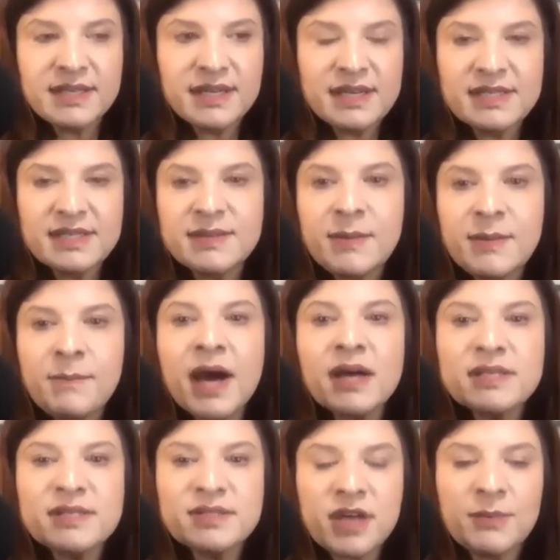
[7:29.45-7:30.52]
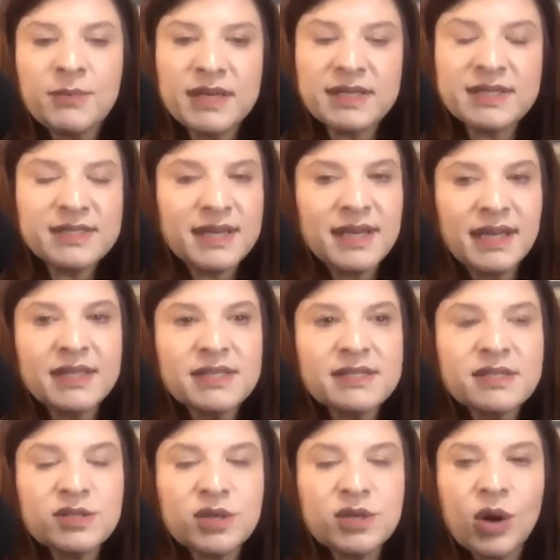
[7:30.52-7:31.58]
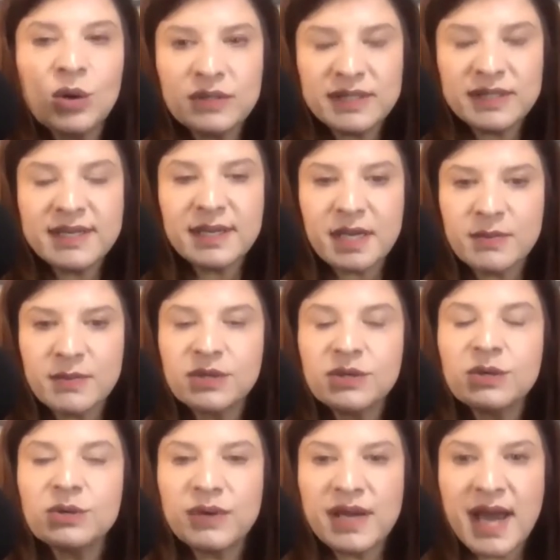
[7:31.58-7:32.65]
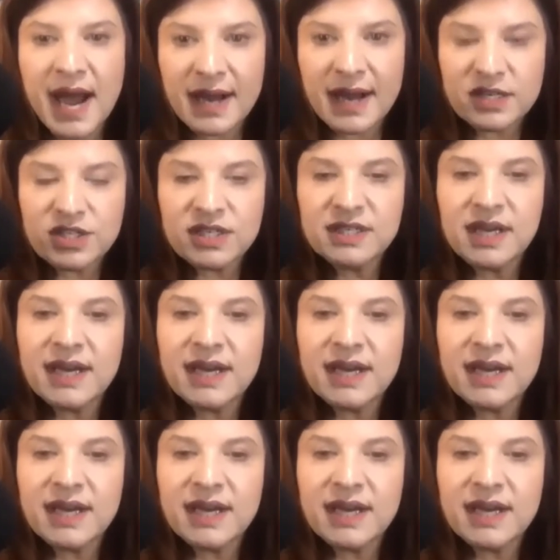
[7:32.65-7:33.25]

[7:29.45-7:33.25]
it's about stopping and saying, this is only a chemical reaction.